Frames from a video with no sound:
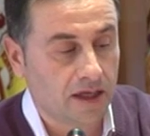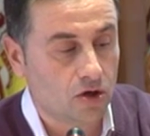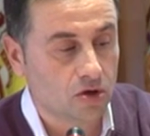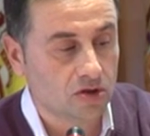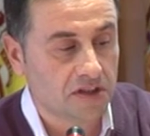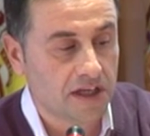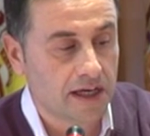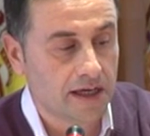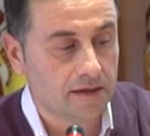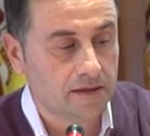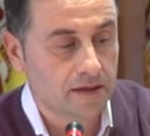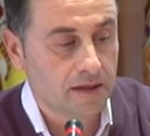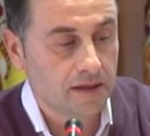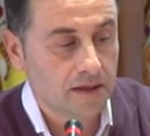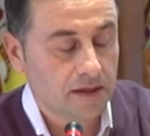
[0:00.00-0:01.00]
You may see
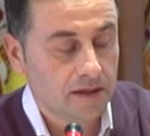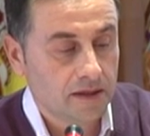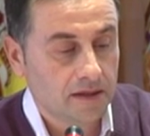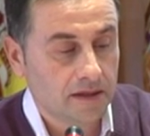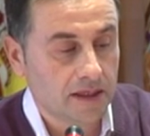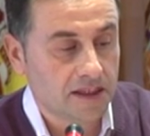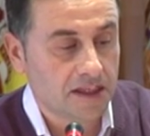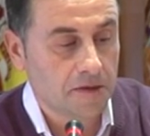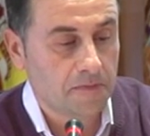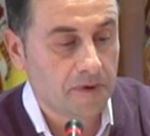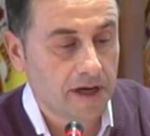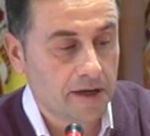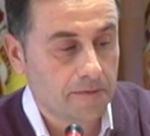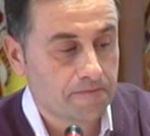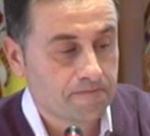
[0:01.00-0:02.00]
here the main
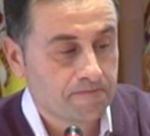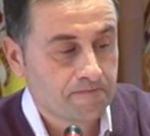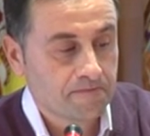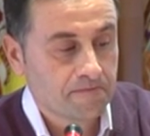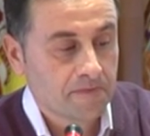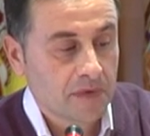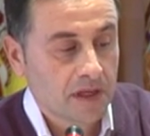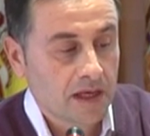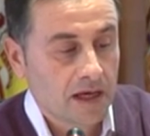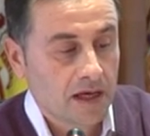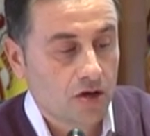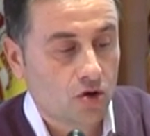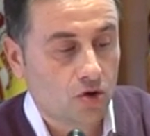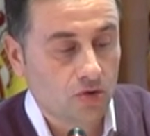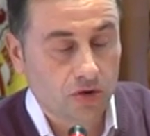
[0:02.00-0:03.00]
home
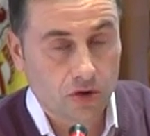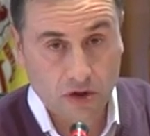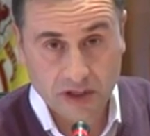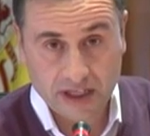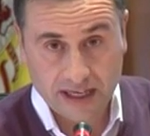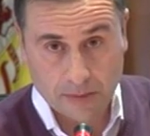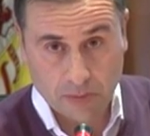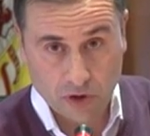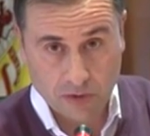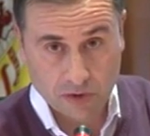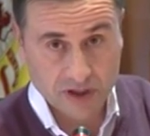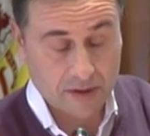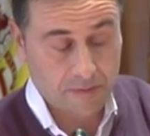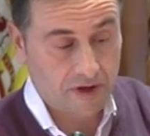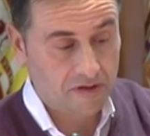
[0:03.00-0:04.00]
for partners in
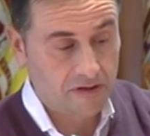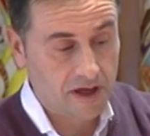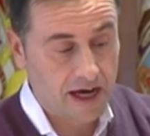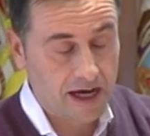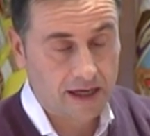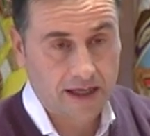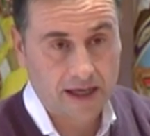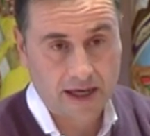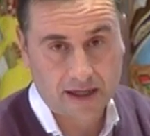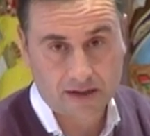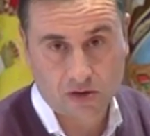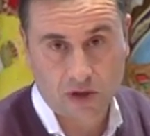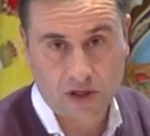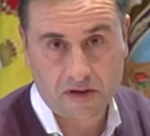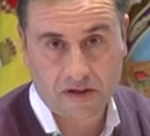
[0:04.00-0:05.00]
Nicosia in
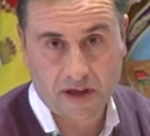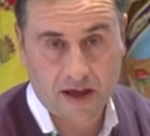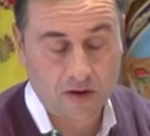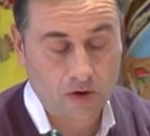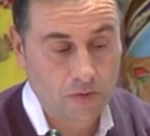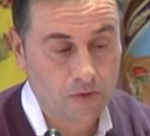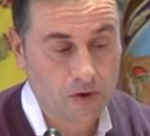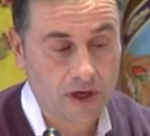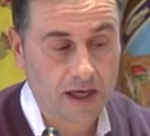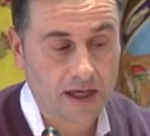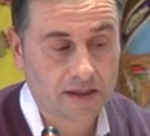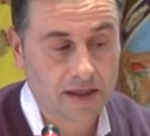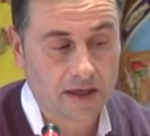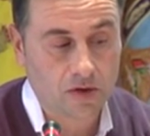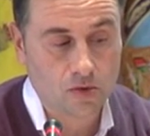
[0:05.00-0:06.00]
Cyprus, and we may
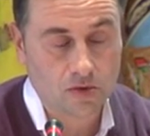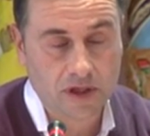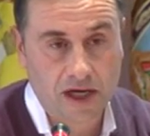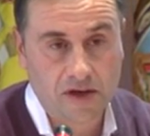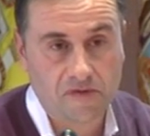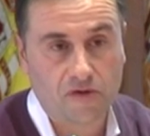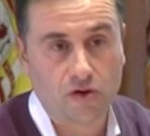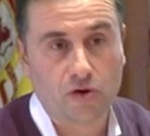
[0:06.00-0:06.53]
see there